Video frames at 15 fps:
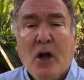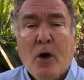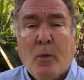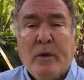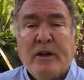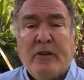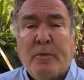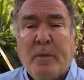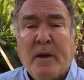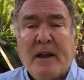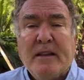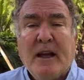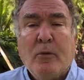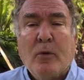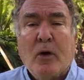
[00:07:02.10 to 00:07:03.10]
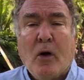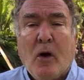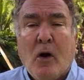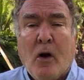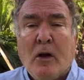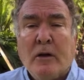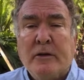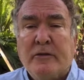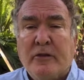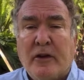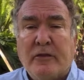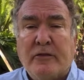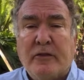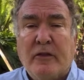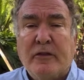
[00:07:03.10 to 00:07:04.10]
we expect they will all
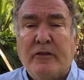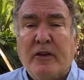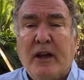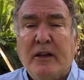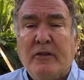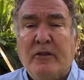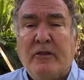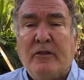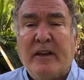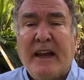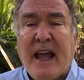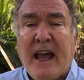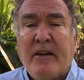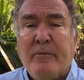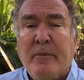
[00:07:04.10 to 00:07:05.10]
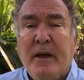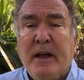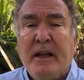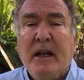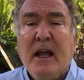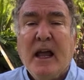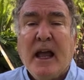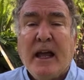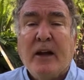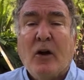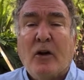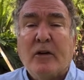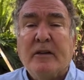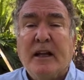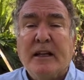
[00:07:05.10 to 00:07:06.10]
adjust to the changes that have been and
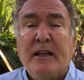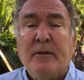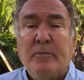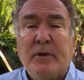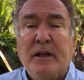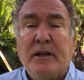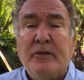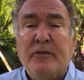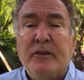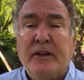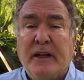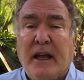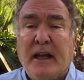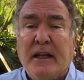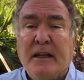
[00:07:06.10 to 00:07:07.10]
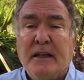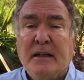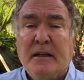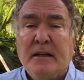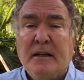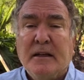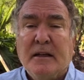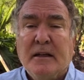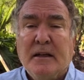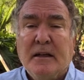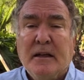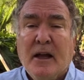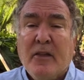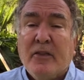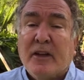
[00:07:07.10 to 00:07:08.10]
are taking place today.
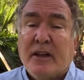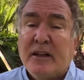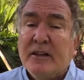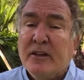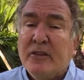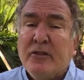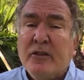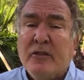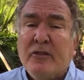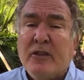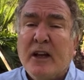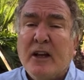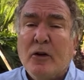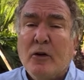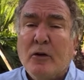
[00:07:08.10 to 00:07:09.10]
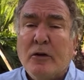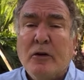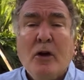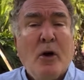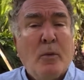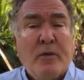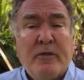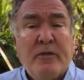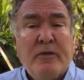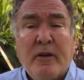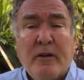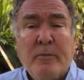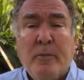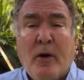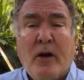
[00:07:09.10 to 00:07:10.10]
The conditional sale order was a
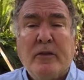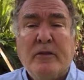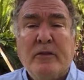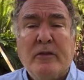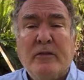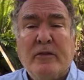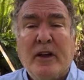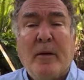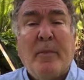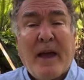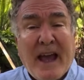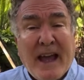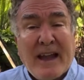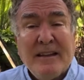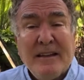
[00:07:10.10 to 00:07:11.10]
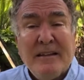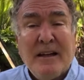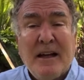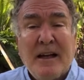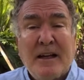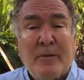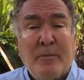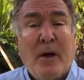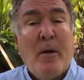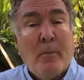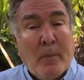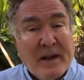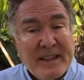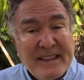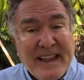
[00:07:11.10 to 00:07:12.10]
very positive step at the time,
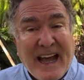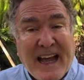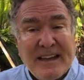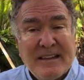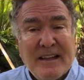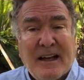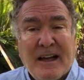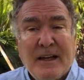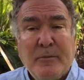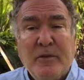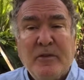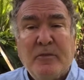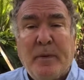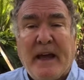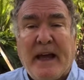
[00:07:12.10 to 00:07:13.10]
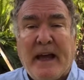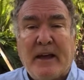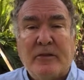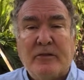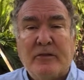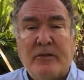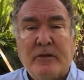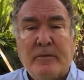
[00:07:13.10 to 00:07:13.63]
but that time is past.